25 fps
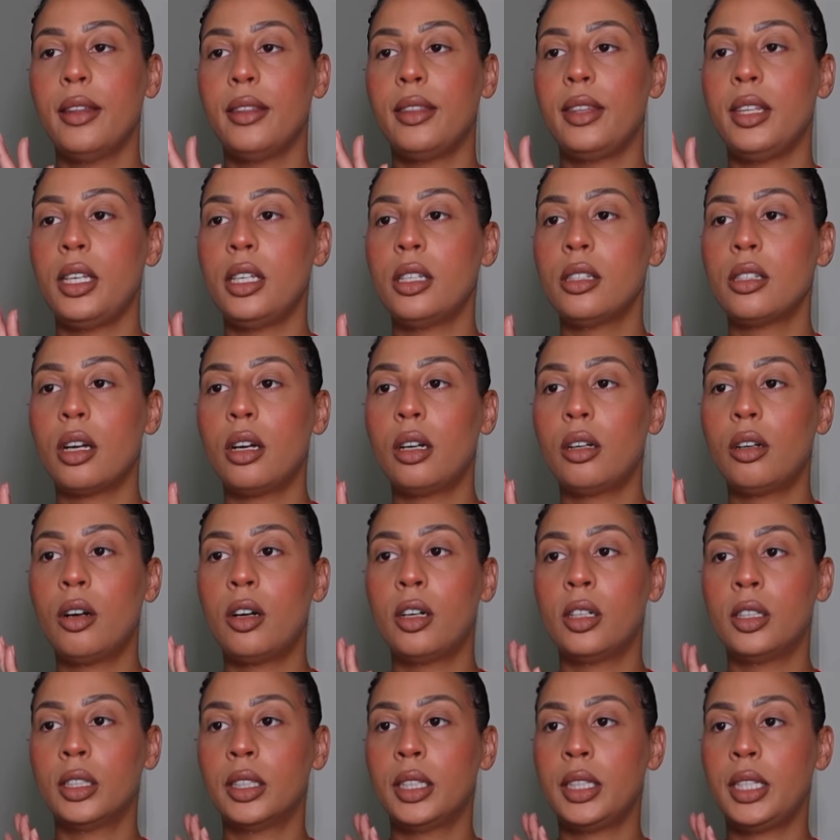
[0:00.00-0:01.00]
These are
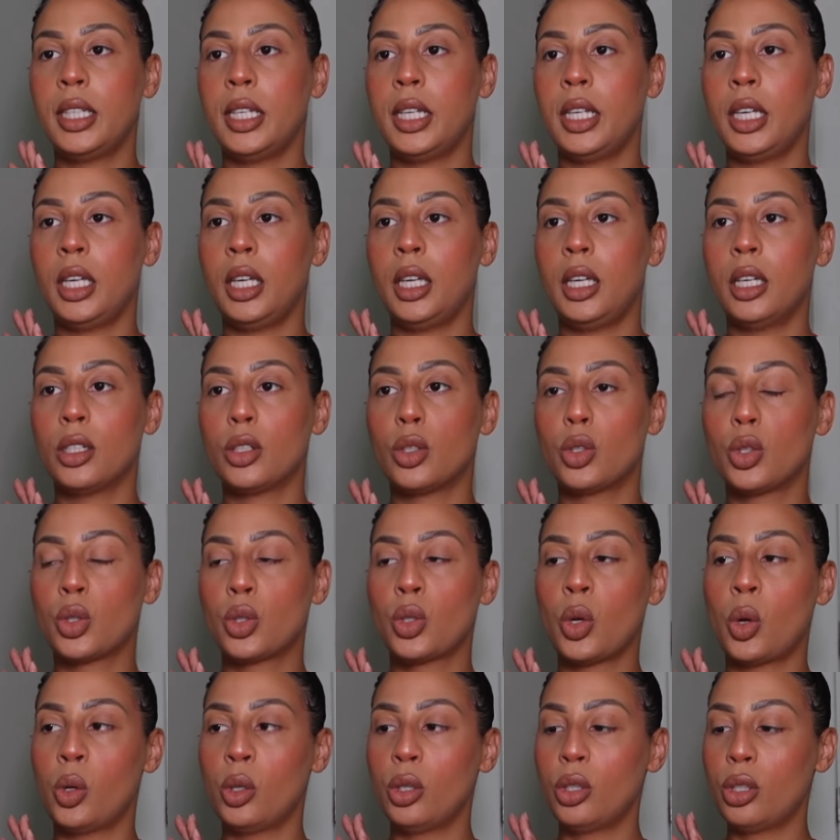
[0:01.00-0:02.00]
called the
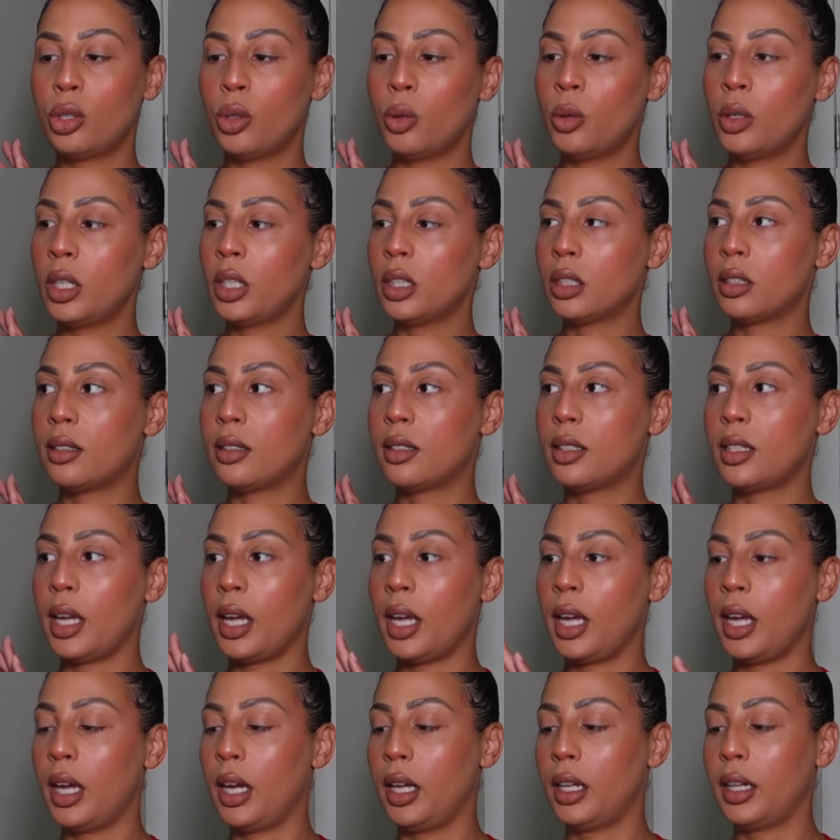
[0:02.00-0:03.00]
Soul Shorts
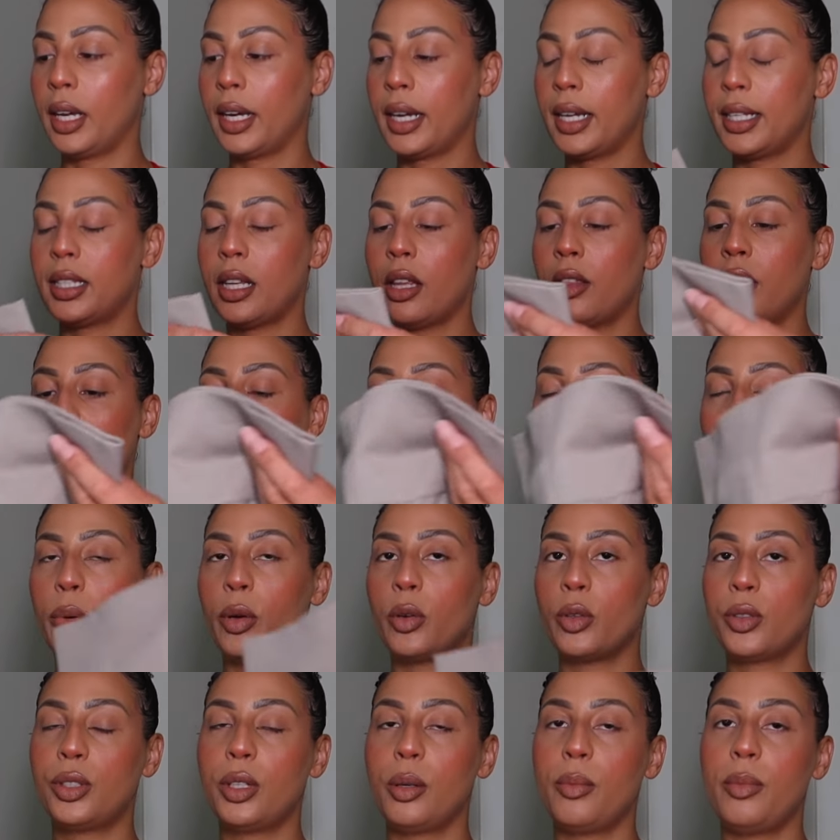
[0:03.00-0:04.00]
and like I said, they're
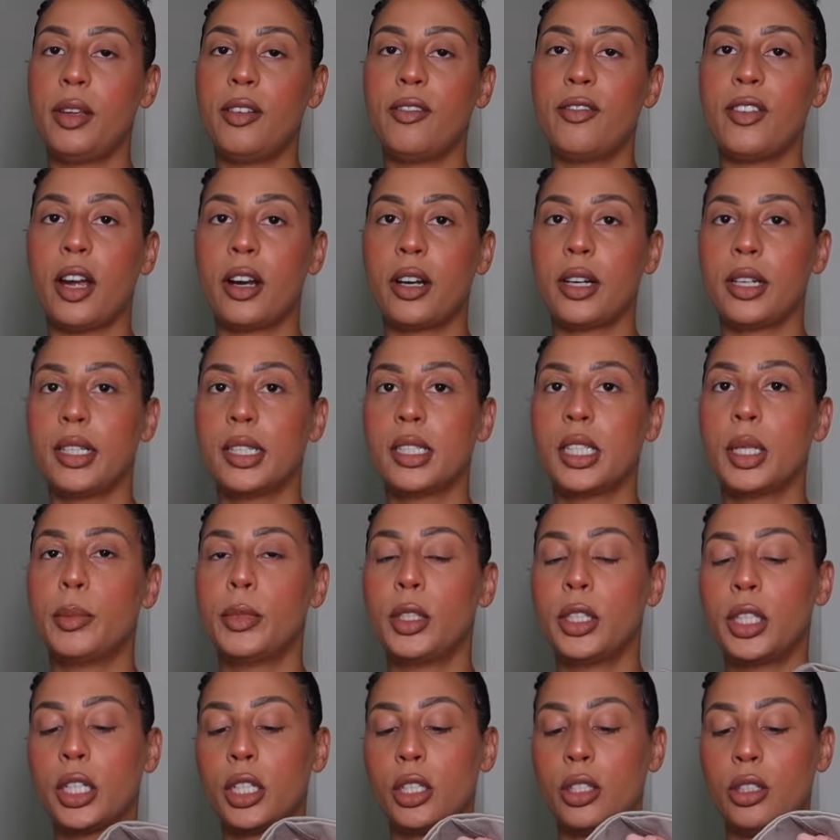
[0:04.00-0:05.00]
supposed to be very
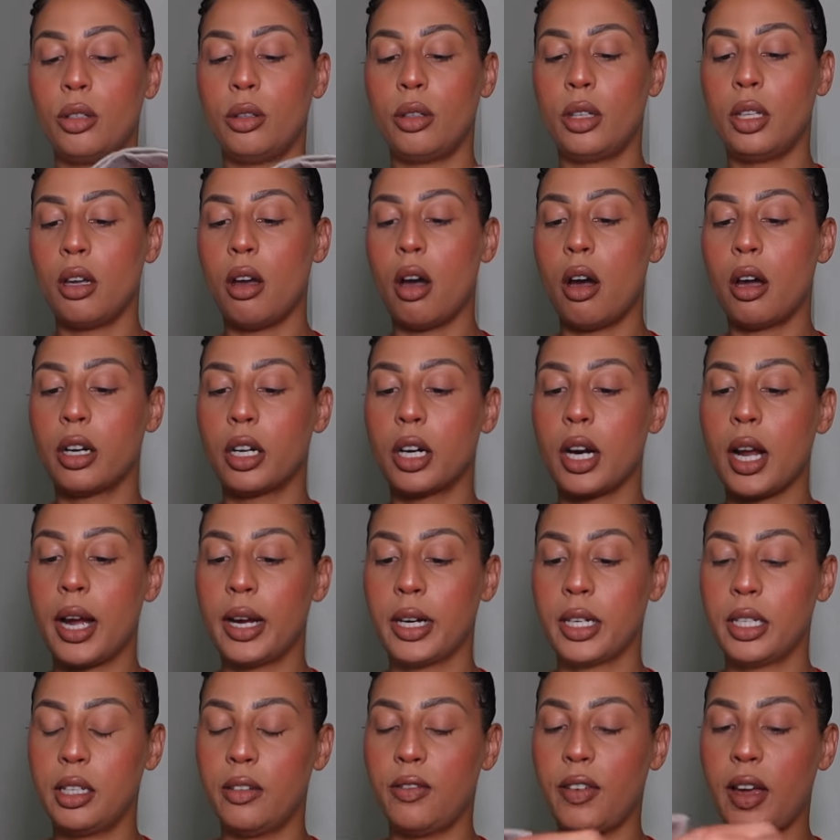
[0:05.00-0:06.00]
similar to the Oner
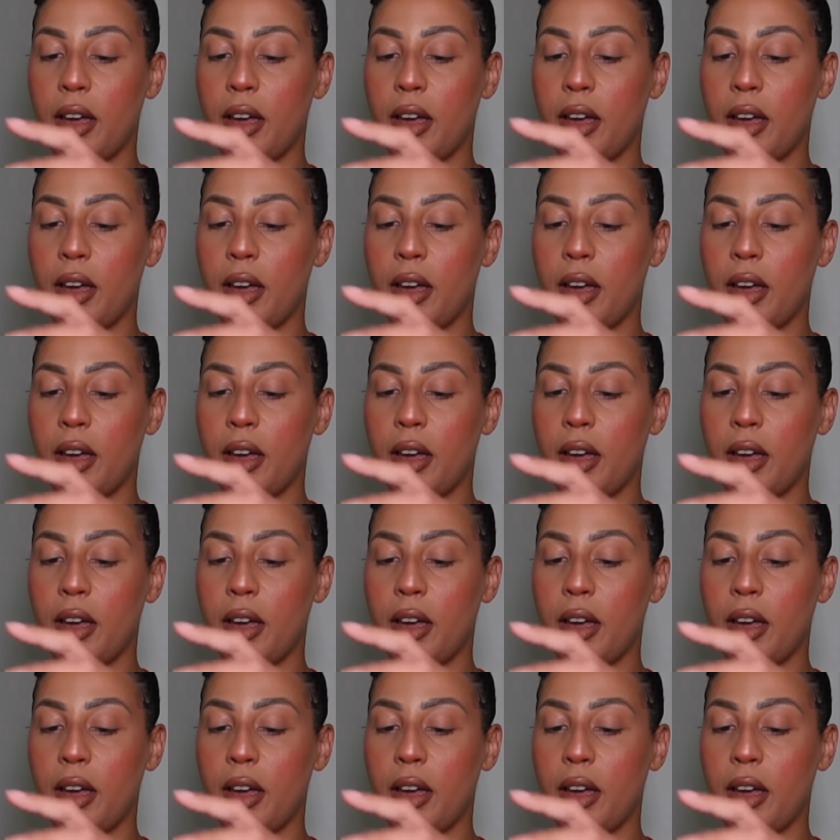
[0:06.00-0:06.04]
Active